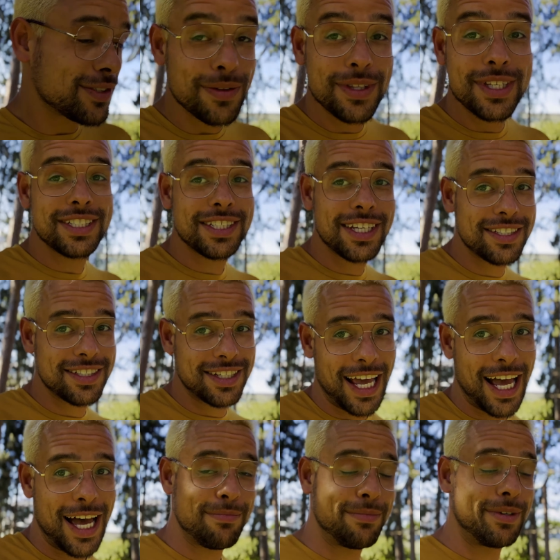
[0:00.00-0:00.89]
this doesn't
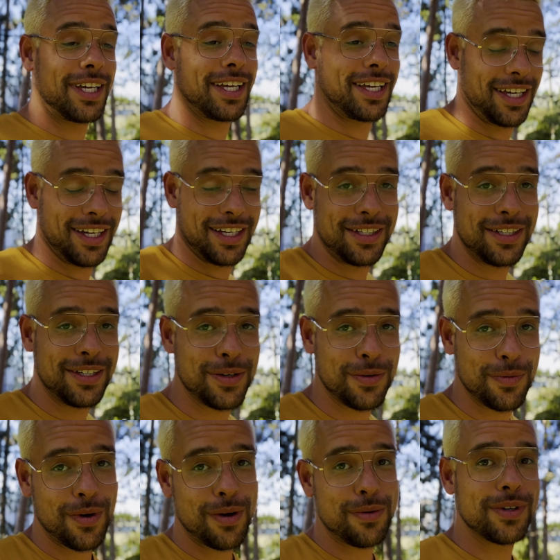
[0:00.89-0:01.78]
happen again.
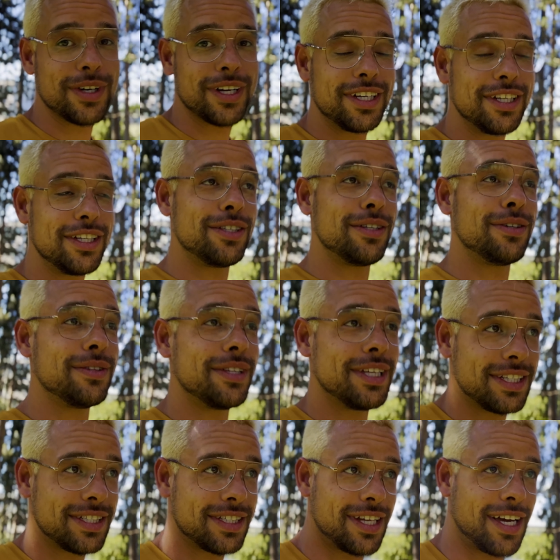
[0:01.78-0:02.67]
What we're gonna do
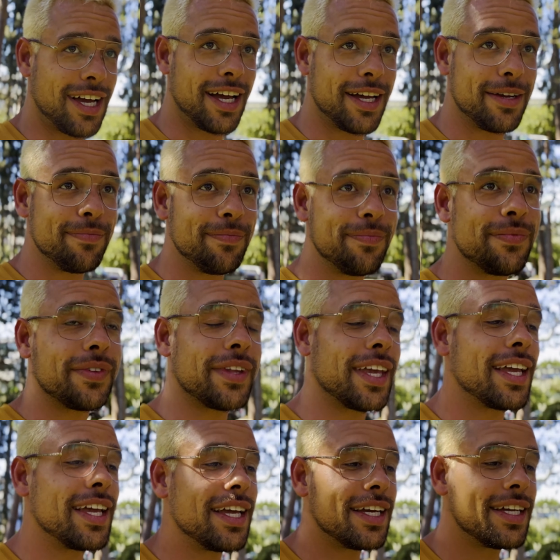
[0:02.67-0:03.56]
this time
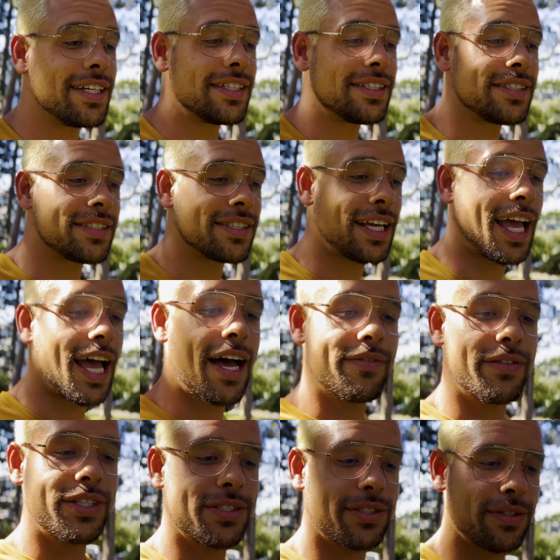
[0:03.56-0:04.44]
is
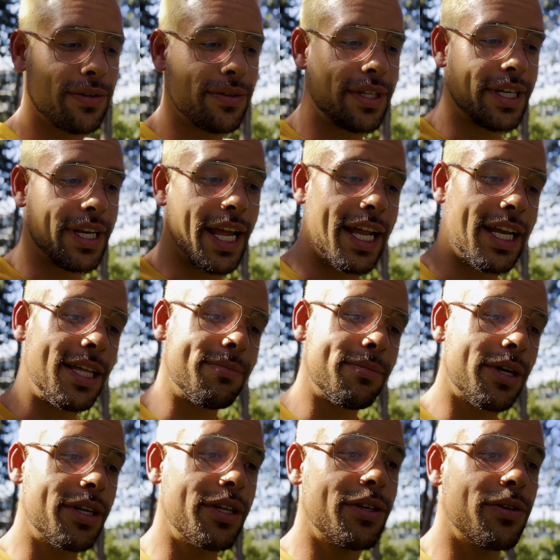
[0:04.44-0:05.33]
have it so that
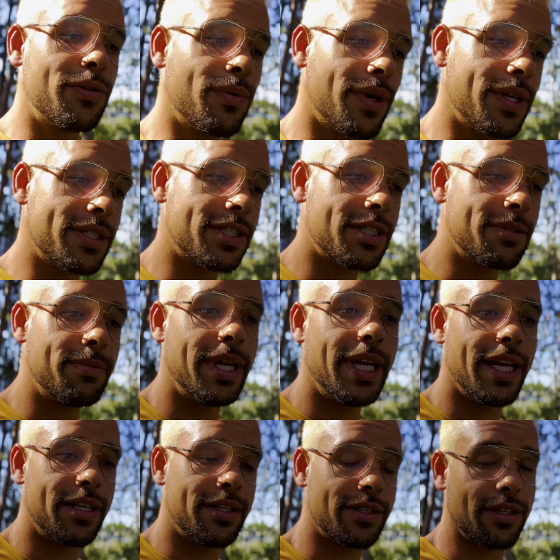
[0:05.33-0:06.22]
anybody who wants to
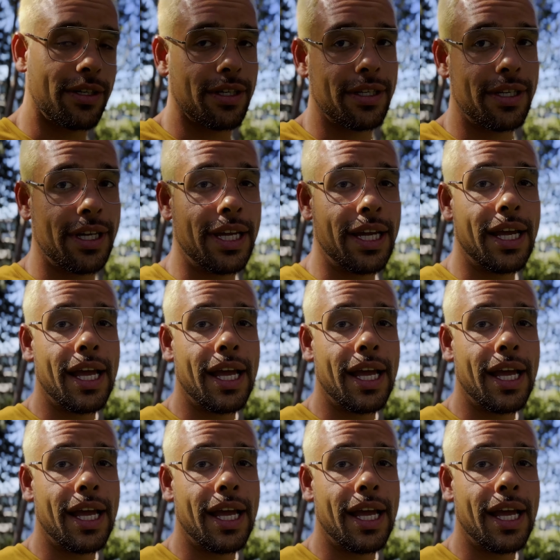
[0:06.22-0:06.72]
be entered